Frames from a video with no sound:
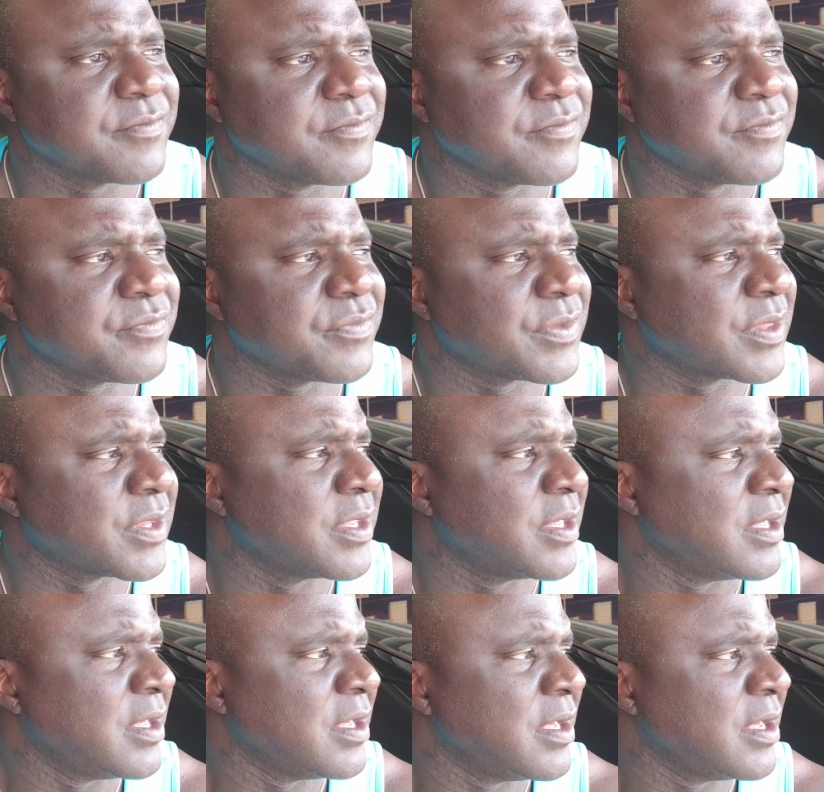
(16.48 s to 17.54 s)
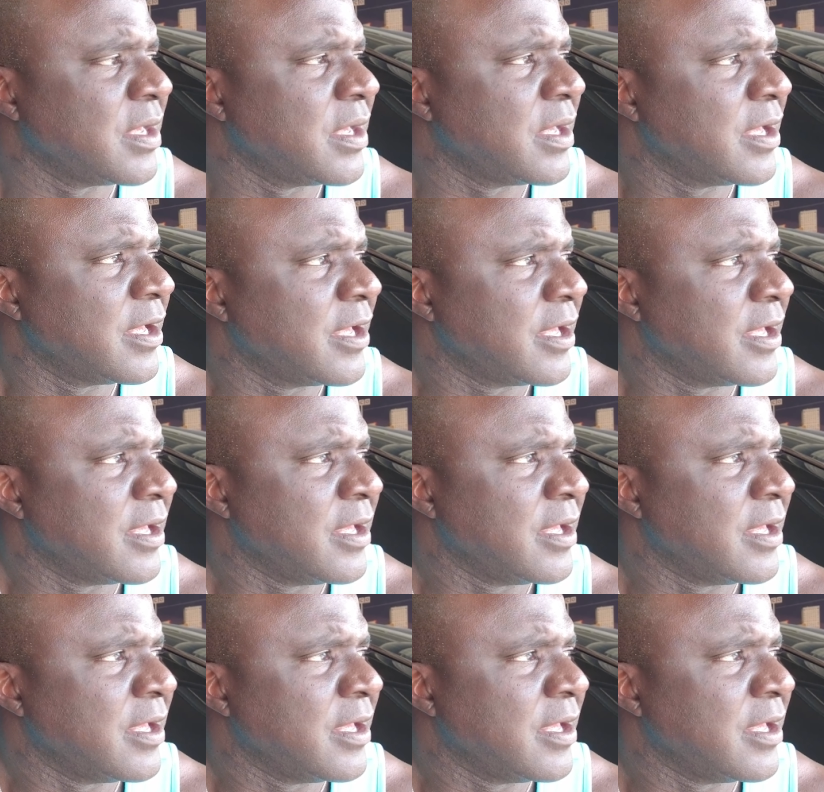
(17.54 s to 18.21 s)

No one is speaking in this clip.